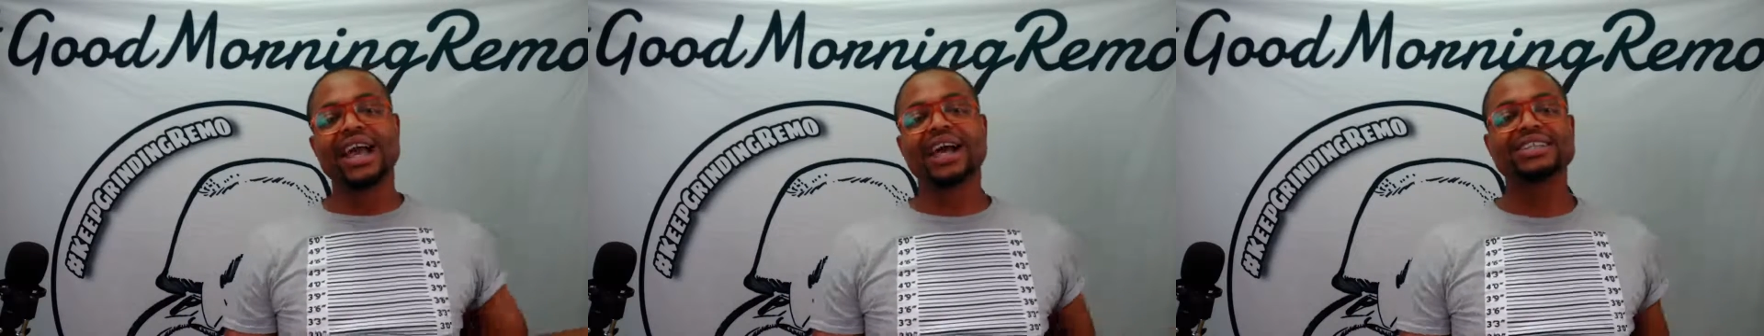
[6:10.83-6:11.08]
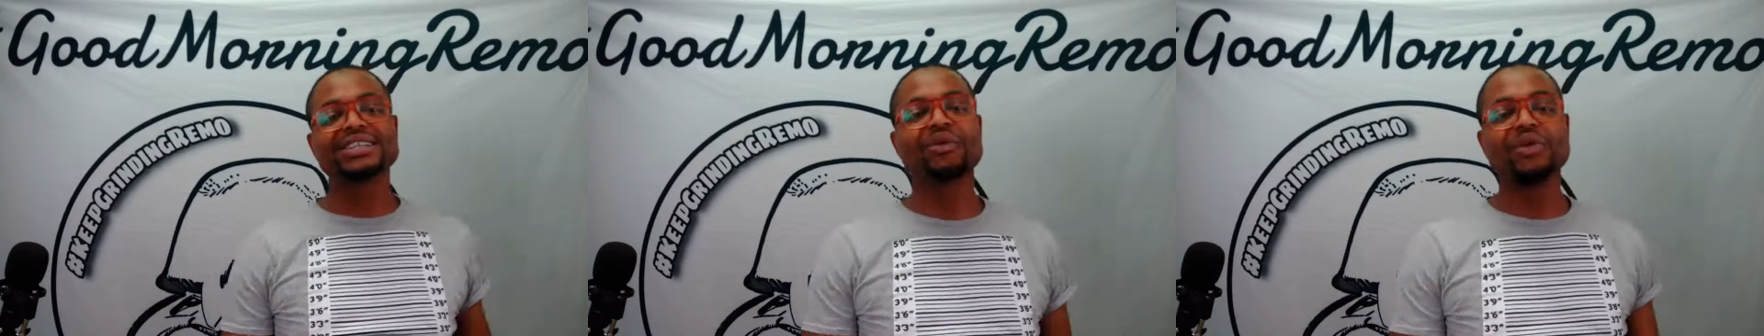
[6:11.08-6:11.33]

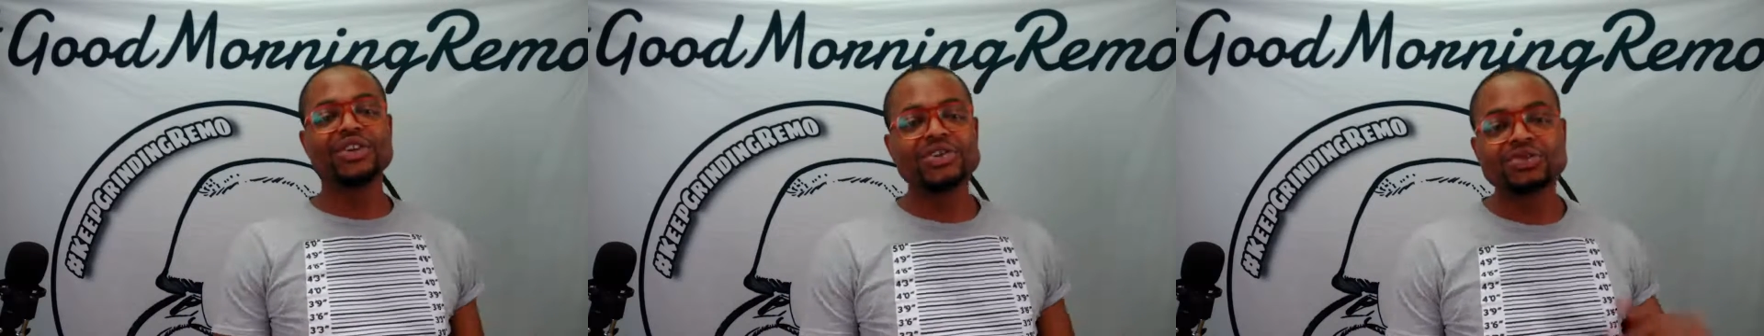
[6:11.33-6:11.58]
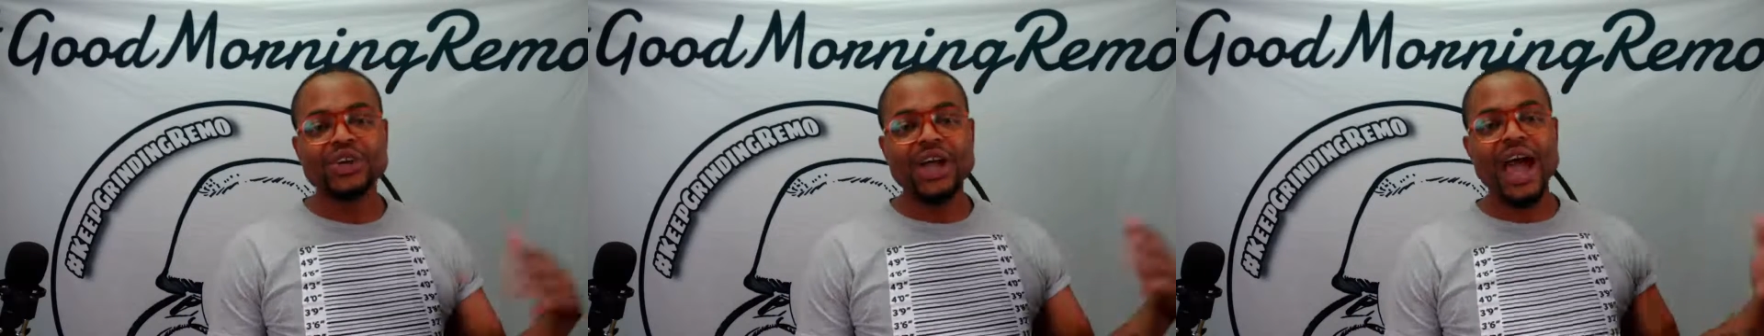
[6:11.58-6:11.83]
Because like when
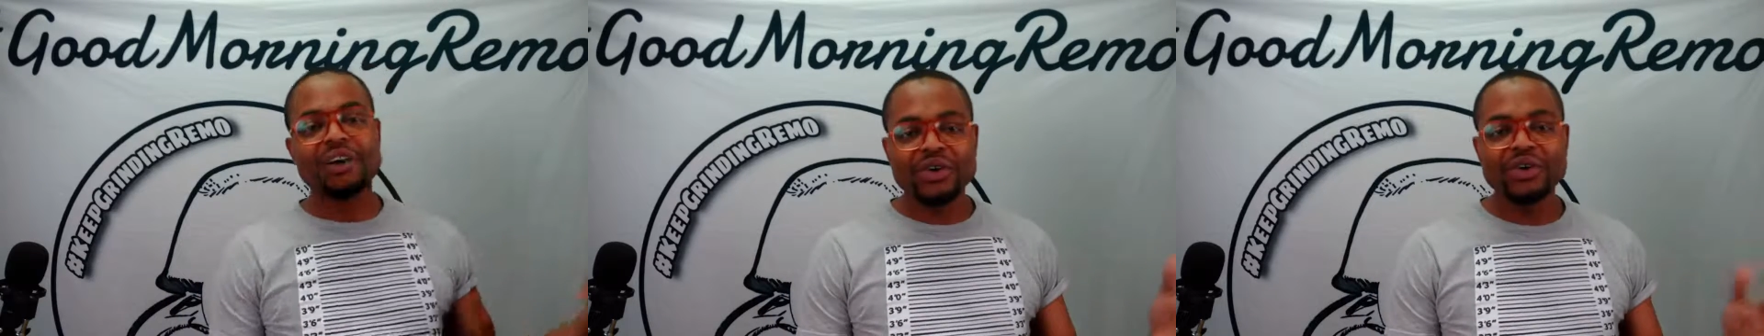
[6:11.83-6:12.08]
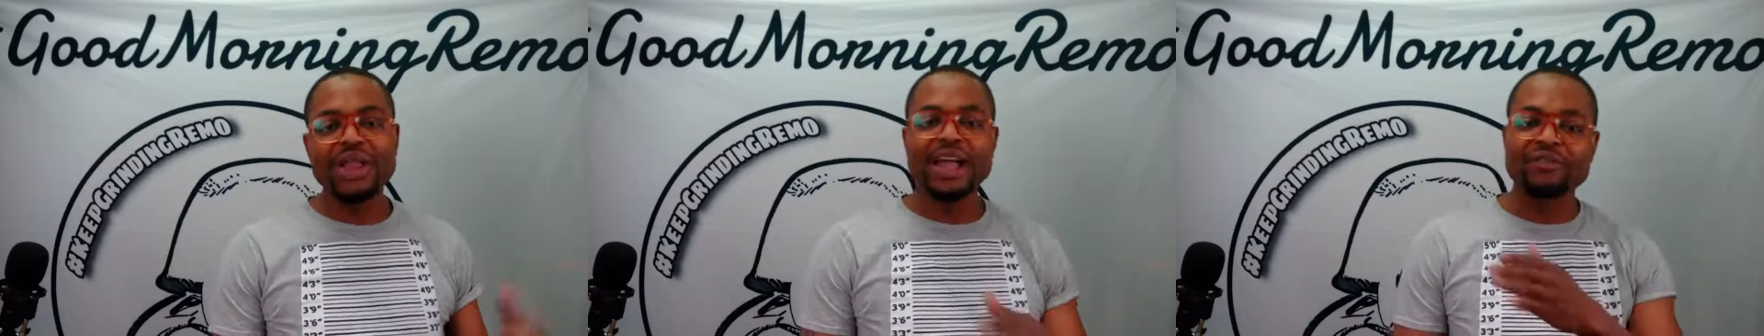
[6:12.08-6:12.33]
you travel,
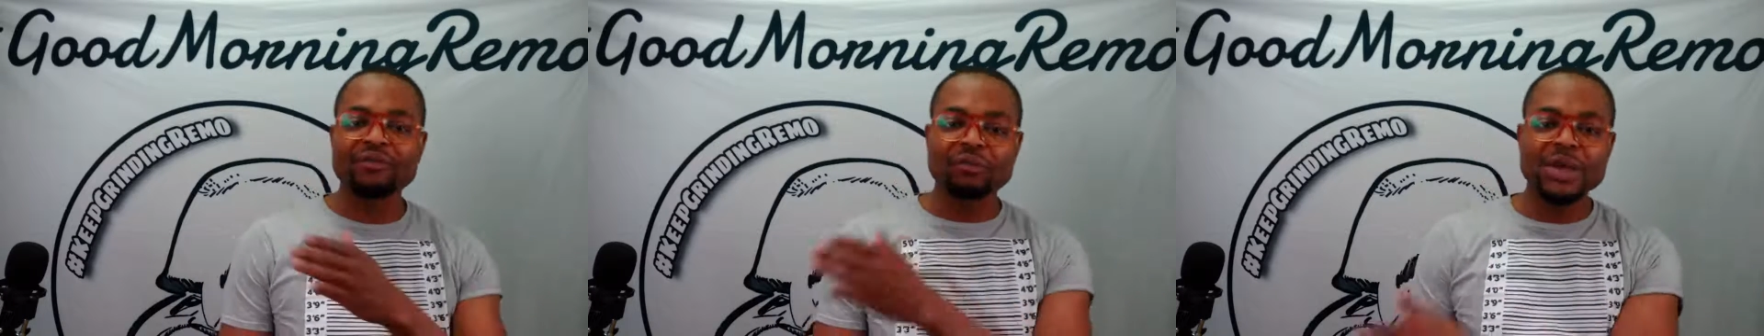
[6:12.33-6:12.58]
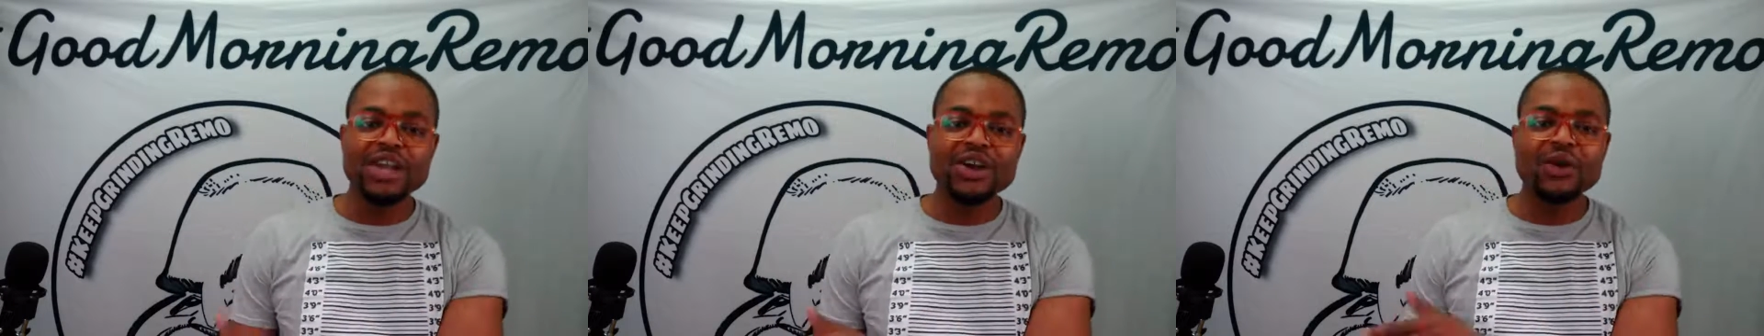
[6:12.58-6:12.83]
like if
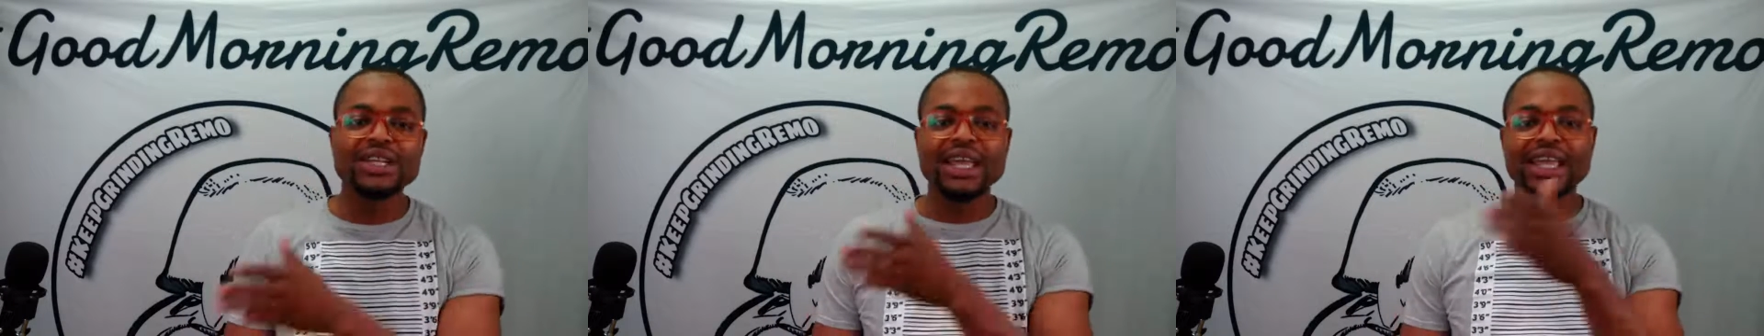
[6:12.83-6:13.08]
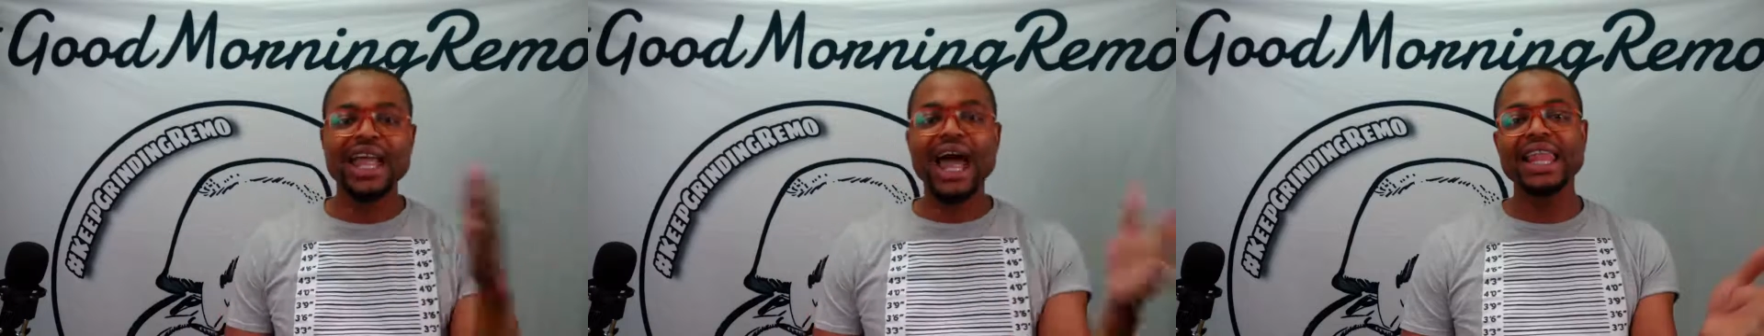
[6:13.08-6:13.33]
me going to
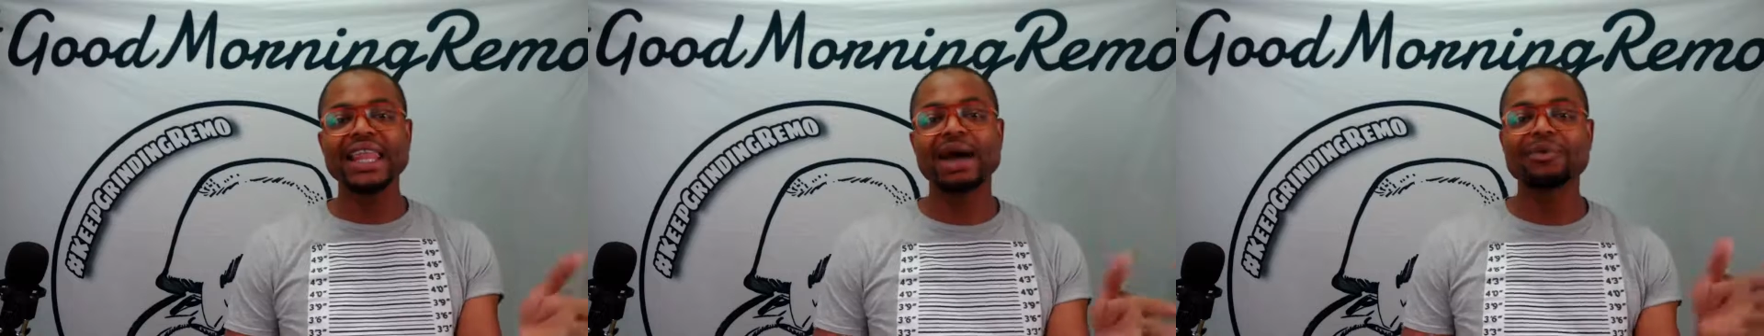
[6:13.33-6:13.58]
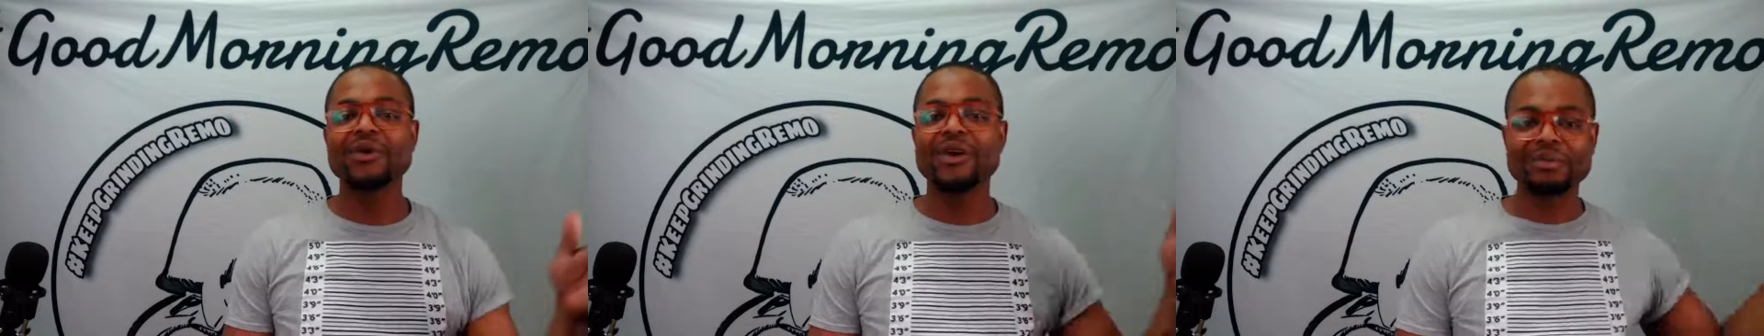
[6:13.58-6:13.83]
Cali,
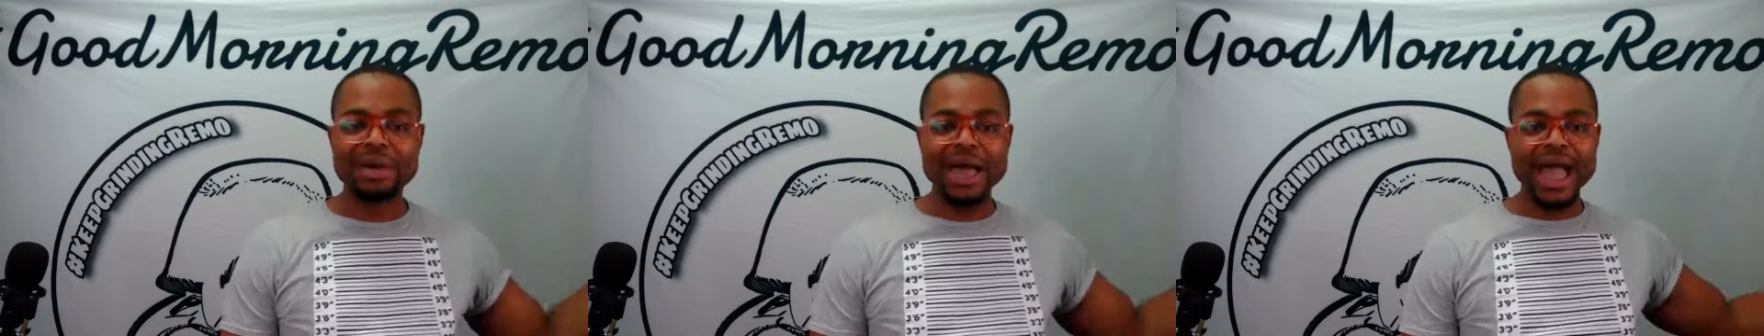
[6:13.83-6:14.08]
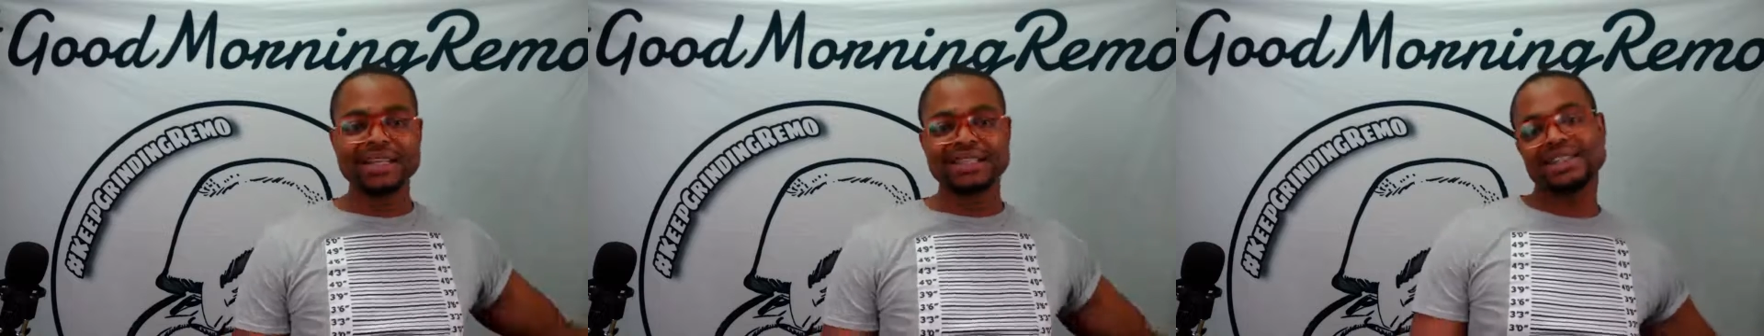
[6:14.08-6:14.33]
I'm going
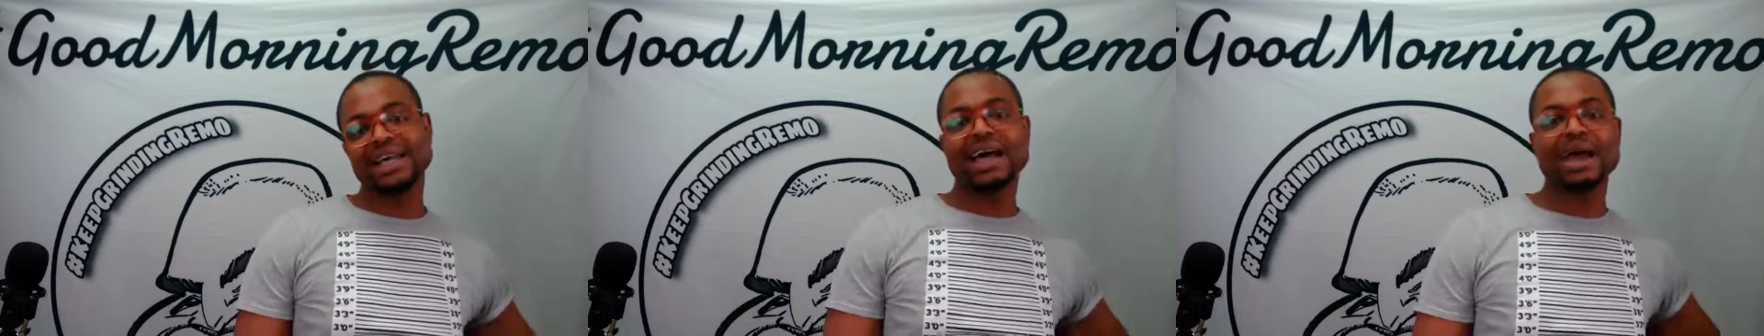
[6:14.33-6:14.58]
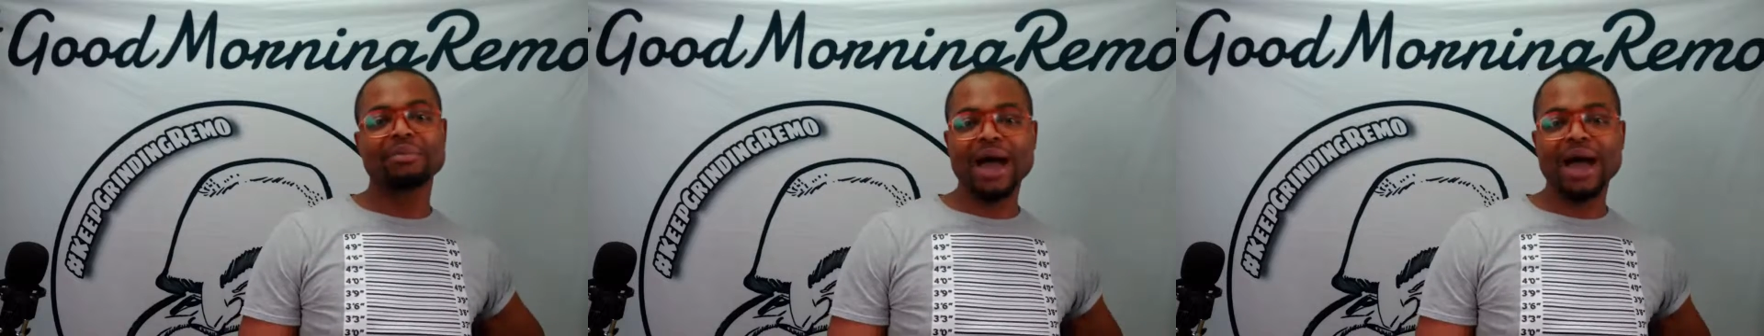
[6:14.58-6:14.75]
back in time.